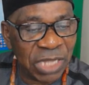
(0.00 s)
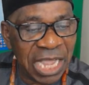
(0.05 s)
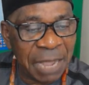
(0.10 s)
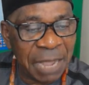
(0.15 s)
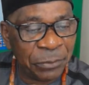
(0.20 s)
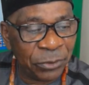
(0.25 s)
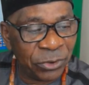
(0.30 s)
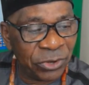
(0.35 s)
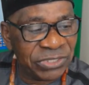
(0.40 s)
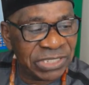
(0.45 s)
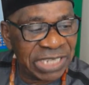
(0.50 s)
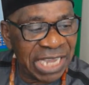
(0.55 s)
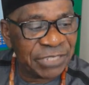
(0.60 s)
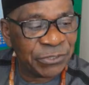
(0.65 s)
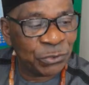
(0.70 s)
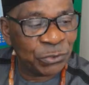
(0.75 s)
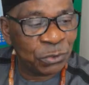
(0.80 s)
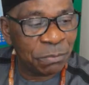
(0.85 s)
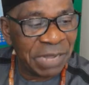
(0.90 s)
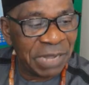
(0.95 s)

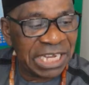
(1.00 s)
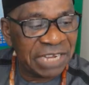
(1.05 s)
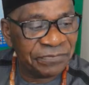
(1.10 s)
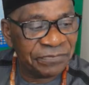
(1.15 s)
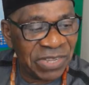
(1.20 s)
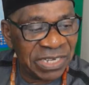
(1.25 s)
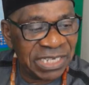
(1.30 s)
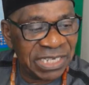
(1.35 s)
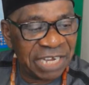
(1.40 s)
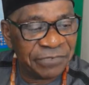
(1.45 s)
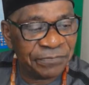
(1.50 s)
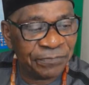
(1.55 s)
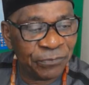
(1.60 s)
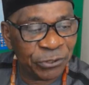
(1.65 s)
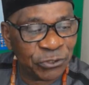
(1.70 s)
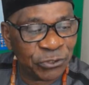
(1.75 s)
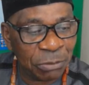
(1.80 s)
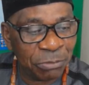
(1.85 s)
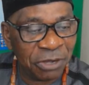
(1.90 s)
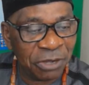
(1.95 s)
apologized to my defendant for
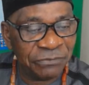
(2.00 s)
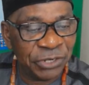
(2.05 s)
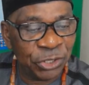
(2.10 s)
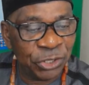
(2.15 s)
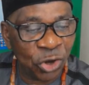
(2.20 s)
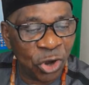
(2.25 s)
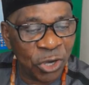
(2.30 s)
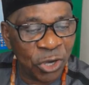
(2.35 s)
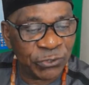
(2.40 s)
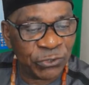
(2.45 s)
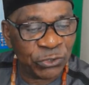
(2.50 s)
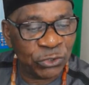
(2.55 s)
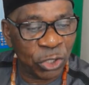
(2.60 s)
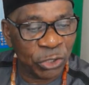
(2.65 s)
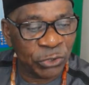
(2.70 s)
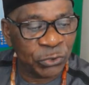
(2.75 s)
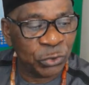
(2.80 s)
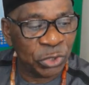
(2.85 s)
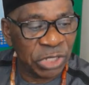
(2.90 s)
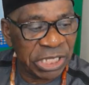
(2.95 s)
some of the wrongs
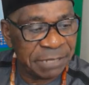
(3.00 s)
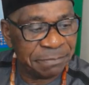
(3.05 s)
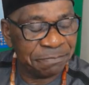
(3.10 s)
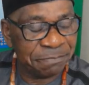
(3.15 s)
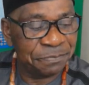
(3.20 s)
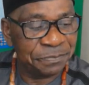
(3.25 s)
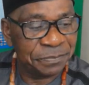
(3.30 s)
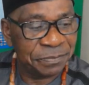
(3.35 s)
done to him?